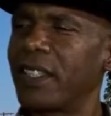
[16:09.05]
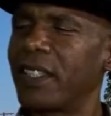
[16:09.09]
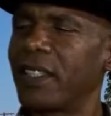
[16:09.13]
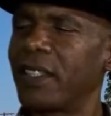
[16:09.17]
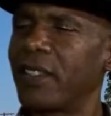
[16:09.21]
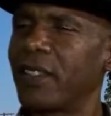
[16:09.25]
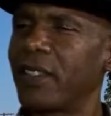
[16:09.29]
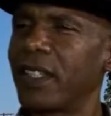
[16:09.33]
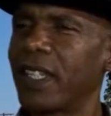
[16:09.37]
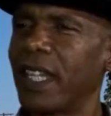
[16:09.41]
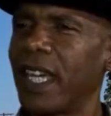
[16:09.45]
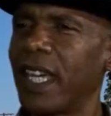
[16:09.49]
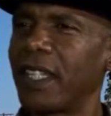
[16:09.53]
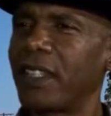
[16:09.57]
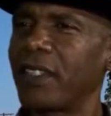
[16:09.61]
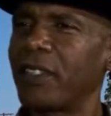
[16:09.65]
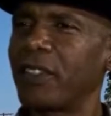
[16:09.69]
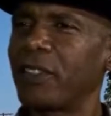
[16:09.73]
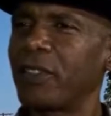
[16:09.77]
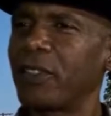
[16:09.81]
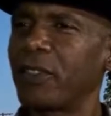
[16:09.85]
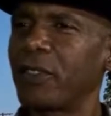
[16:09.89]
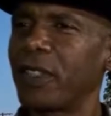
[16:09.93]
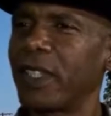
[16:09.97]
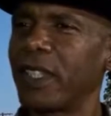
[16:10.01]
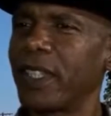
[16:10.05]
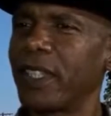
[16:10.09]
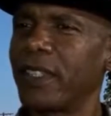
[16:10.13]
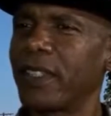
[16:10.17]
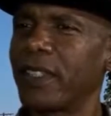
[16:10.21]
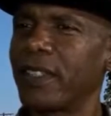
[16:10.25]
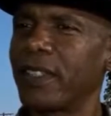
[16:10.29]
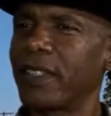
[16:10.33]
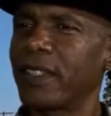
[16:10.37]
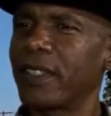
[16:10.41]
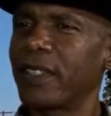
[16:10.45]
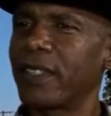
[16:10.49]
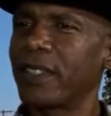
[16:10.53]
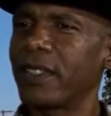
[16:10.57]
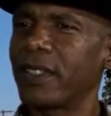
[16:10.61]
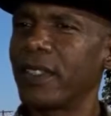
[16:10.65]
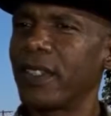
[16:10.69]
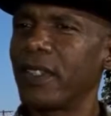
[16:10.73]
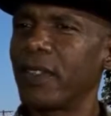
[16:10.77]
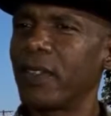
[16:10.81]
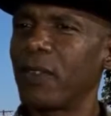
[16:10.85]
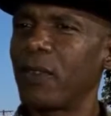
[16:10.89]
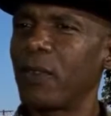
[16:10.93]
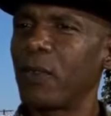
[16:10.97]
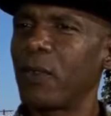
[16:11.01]
It's on 9th Street.
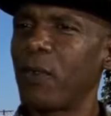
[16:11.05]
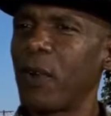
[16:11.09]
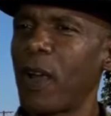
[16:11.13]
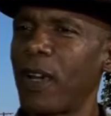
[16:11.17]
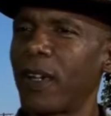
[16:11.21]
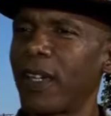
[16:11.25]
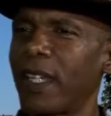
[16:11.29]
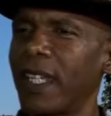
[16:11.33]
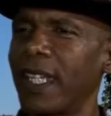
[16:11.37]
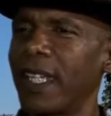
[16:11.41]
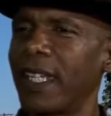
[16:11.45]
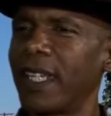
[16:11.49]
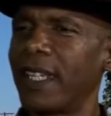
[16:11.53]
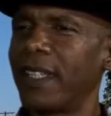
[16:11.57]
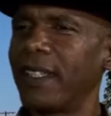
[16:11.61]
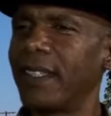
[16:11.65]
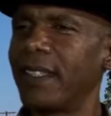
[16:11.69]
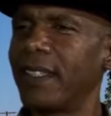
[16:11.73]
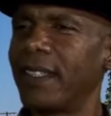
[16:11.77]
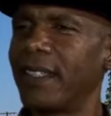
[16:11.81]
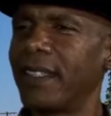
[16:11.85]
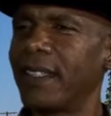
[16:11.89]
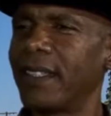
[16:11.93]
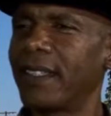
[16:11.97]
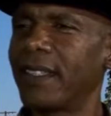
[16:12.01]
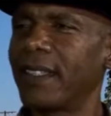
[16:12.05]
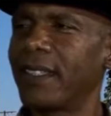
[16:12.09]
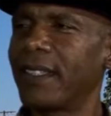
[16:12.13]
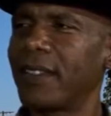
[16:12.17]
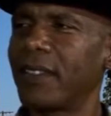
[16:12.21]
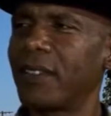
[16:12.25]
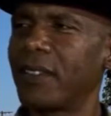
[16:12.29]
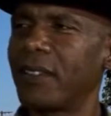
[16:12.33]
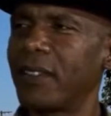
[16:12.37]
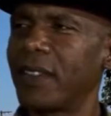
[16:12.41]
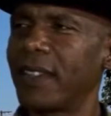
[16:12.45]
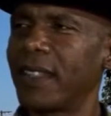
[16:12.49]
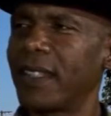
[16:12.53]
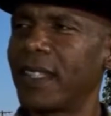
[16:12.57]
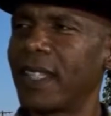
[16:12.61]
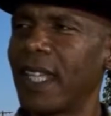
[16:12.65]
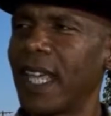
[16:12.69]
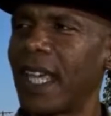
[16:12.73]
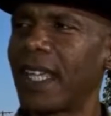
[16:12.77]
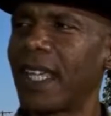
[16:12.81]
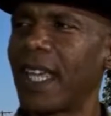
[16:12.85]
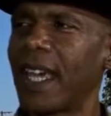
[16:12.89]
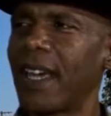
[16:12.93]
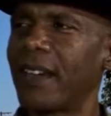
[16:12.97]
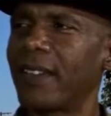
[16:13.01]
So walk in,
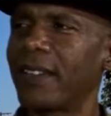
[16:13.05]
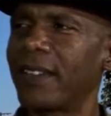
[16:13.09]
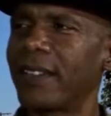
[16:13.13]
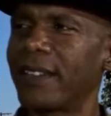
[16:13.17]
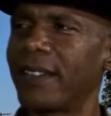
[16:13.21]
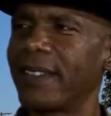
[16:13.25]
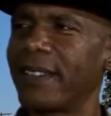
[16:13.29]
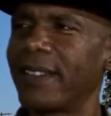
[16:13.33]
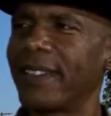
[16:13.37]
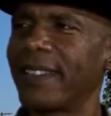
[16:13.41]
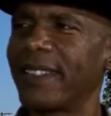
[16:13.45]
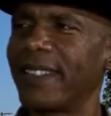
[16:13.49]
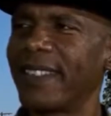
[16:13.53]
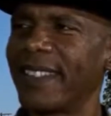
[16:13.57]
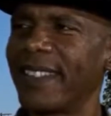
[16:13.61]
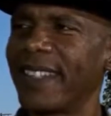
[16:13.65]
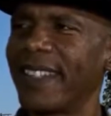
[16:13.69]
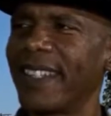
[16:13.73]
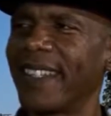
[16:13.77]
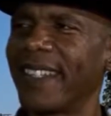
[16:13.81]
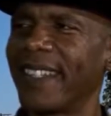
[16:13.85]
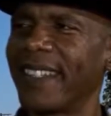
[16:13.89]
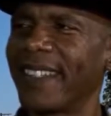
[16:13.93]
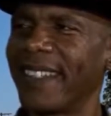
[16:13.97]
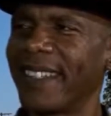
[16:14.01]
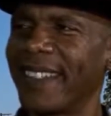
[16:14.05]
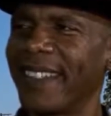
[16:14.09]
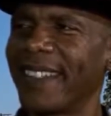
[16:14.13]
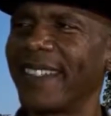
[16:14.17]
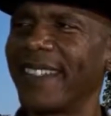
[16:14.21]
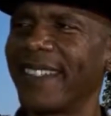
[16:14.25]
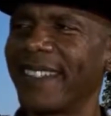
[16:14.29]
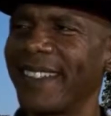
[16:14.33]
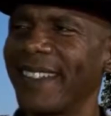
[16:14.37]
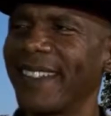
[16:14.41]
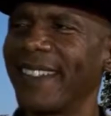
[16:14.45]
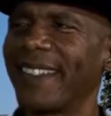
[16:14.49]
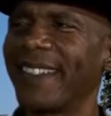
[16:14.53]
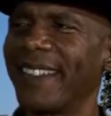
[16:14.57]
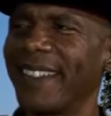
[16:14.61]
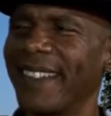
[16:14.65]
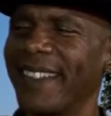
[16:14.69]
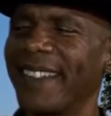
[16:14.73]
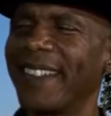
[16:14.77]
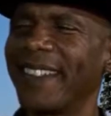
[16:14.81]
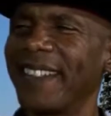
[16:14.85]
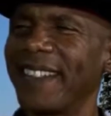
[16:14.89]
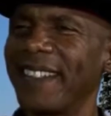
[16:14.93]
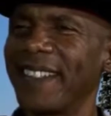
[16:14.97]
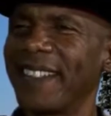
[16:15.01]
not out. Yeah.
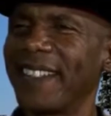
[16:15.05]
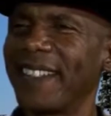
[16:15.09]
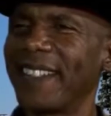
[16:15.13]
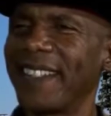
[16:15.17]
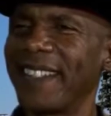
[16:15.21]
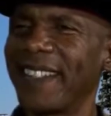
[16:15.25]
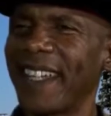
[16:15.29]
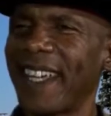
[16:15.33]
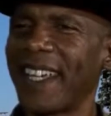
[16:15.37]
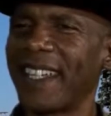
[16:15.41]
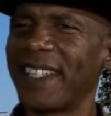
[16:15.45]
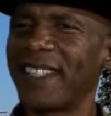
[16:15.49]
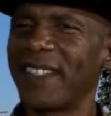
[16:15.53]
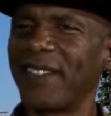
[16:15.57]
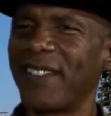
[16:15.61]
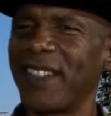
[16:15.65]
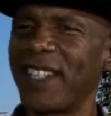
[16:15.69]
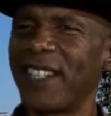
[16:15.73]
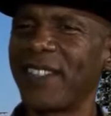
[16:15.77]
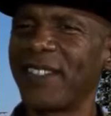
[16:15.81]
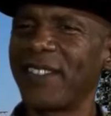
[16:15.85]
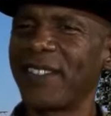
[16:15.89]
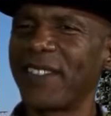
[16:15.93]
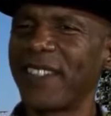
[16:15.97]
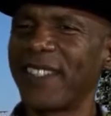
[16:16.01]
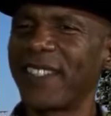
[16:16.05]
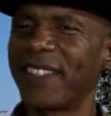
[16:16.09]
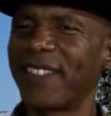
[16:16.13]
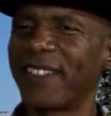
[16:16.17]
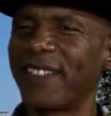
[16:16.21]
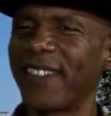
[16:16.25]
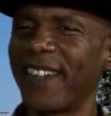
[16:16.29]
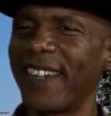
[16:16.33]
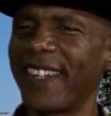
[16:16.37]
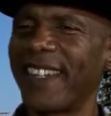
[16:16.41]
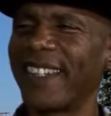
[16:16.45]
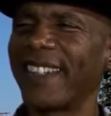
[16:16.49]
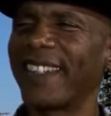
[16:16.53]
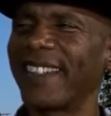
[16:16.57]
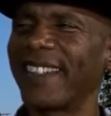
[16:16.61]
It's a nice vegan restaurant.